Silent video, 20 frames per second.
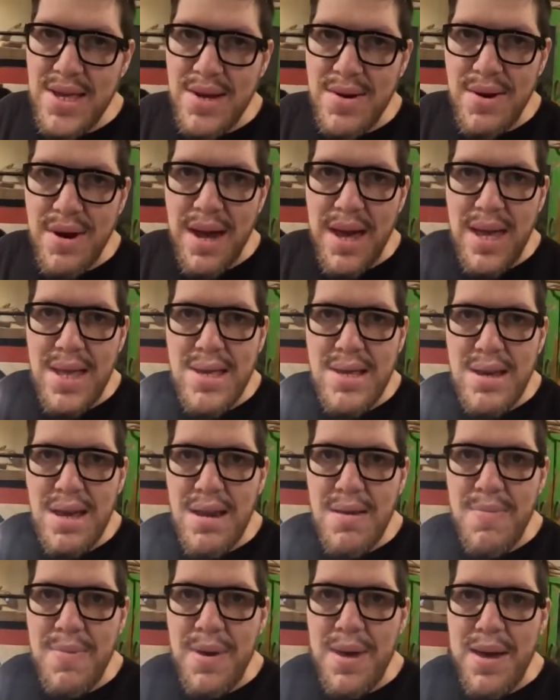great. It's going
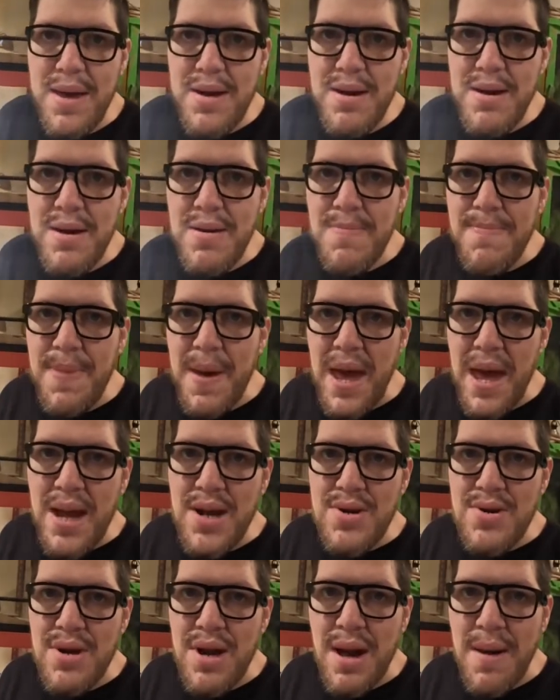to be a good
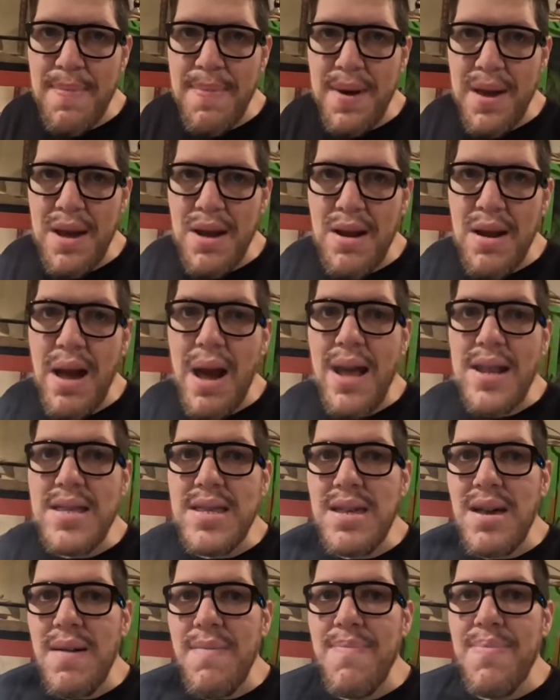backdrop here. I
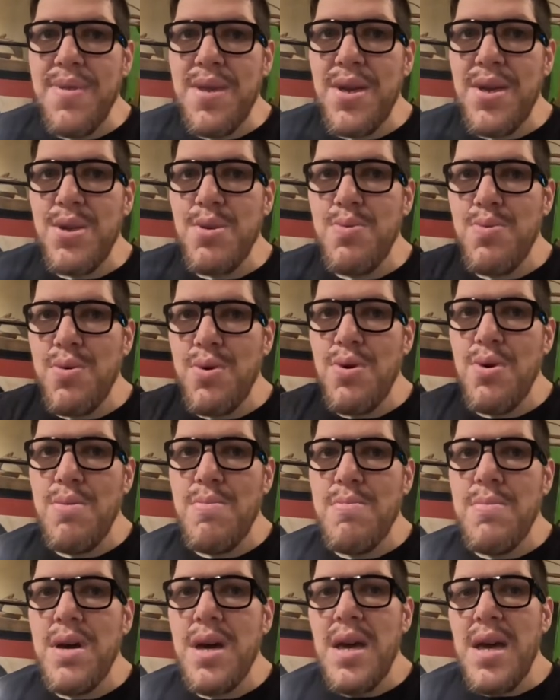dubbed this
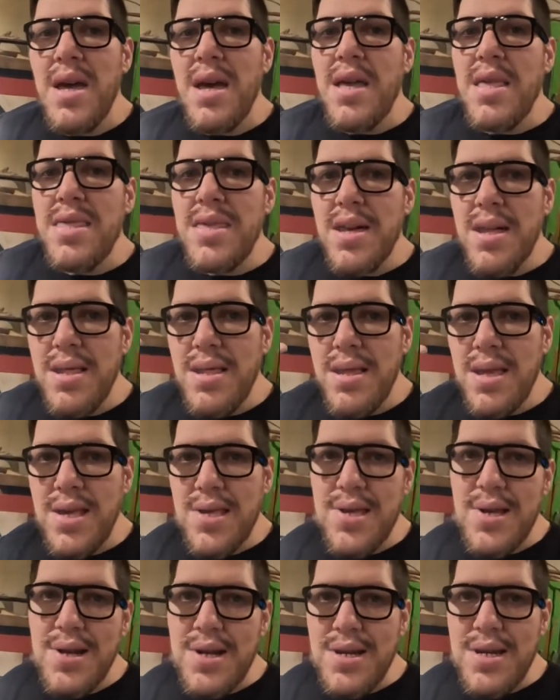room the
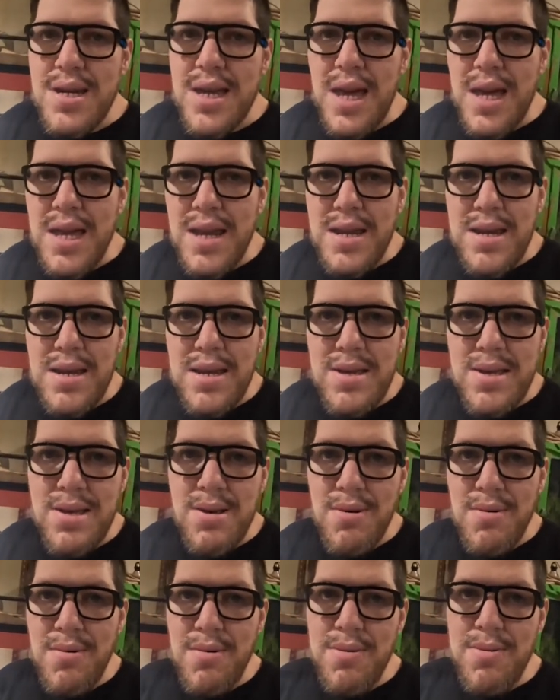Lizard Den.
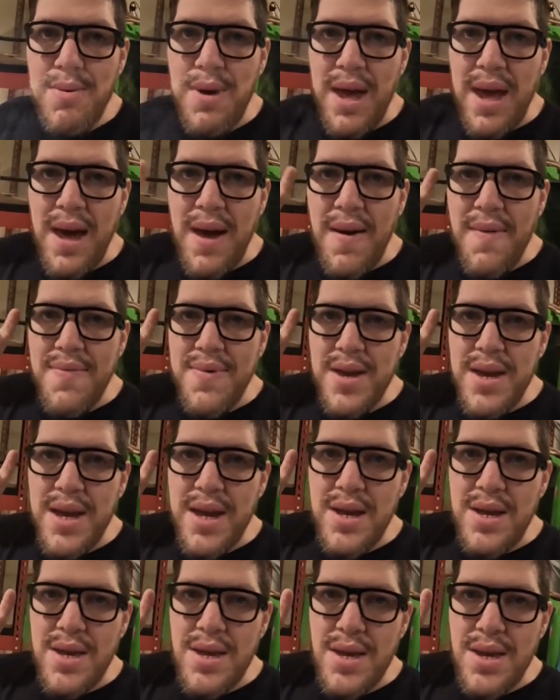So we have
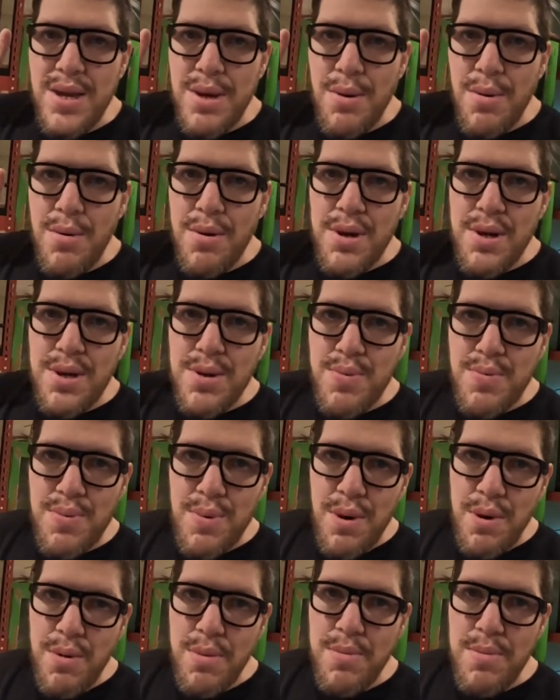the tortoise
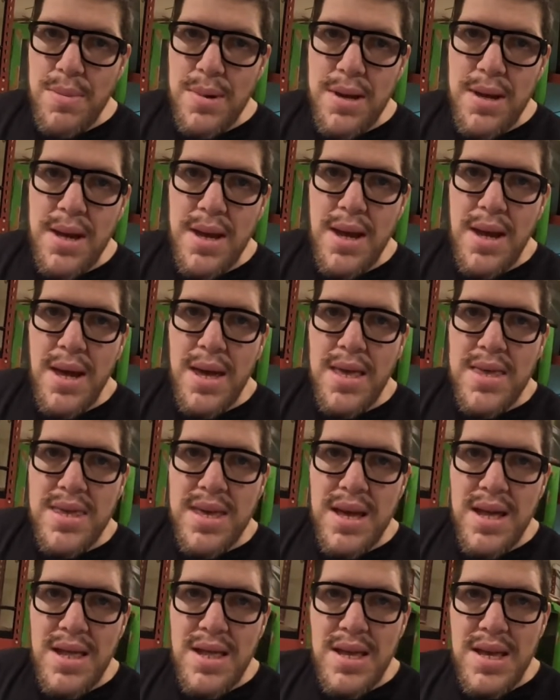room,
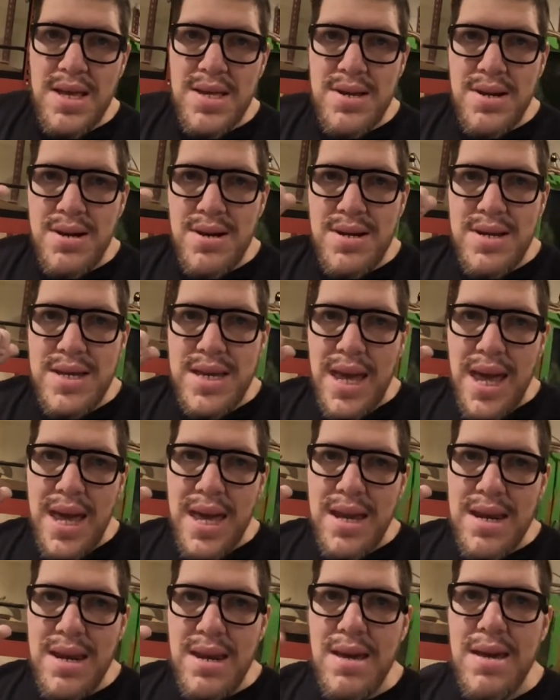the Lizard
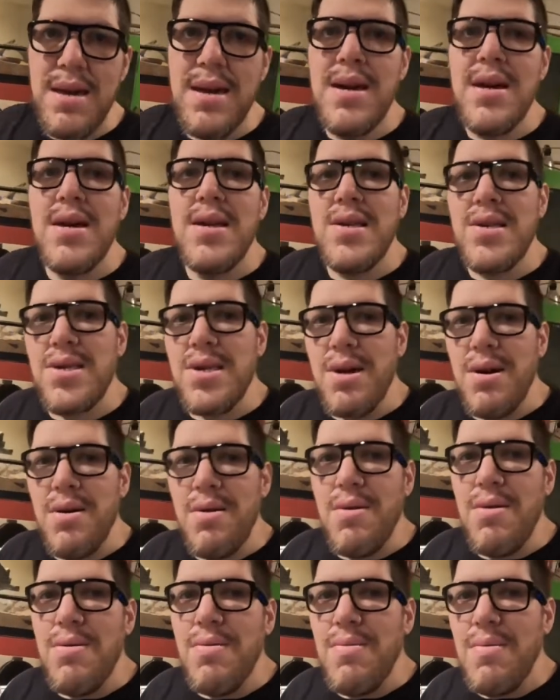Den.
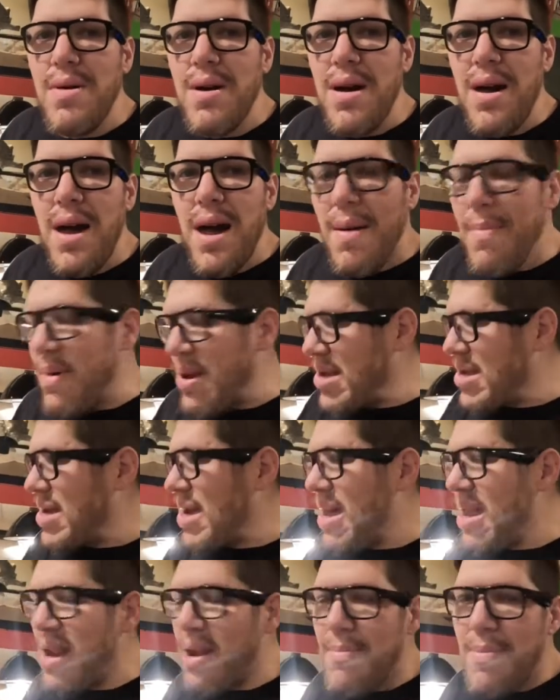So I'm
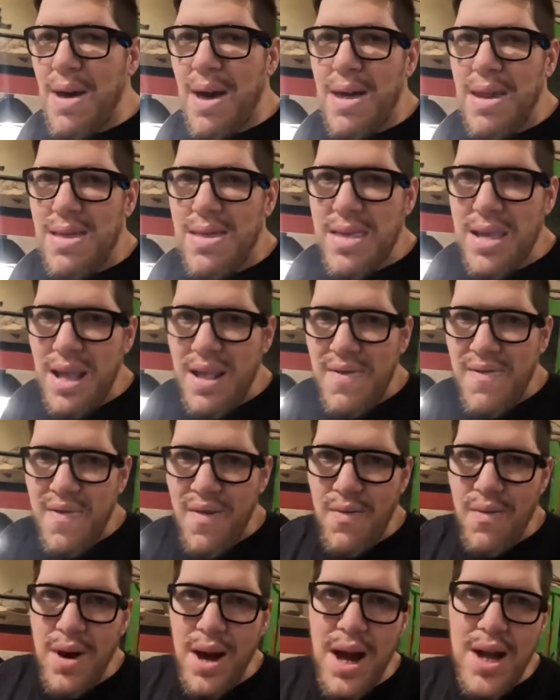excited about it. Thanks
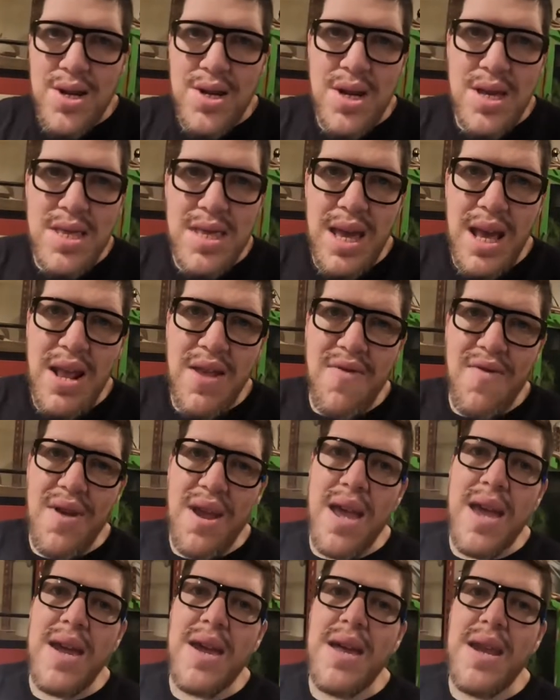for watching. Thanks for
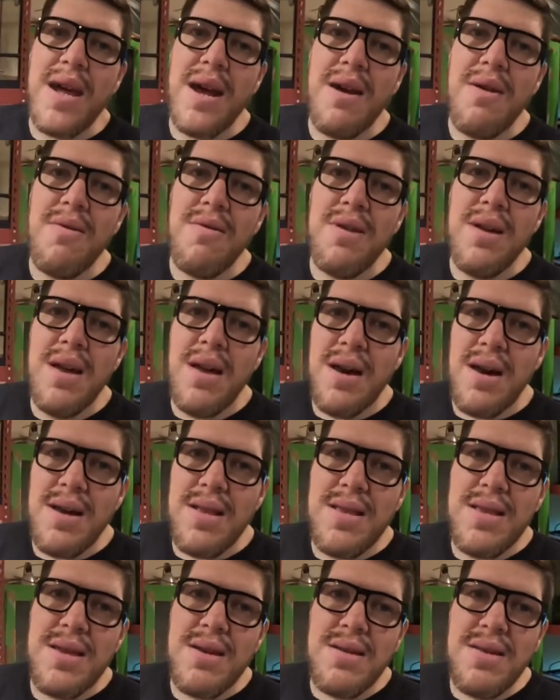hanging out.
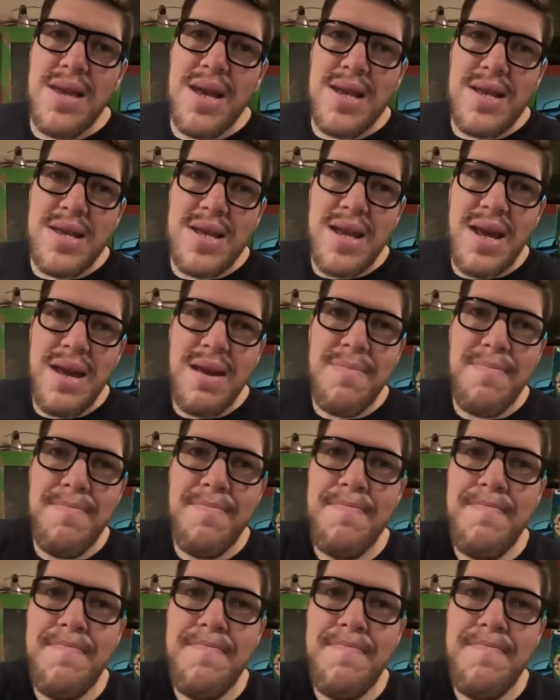Until next time.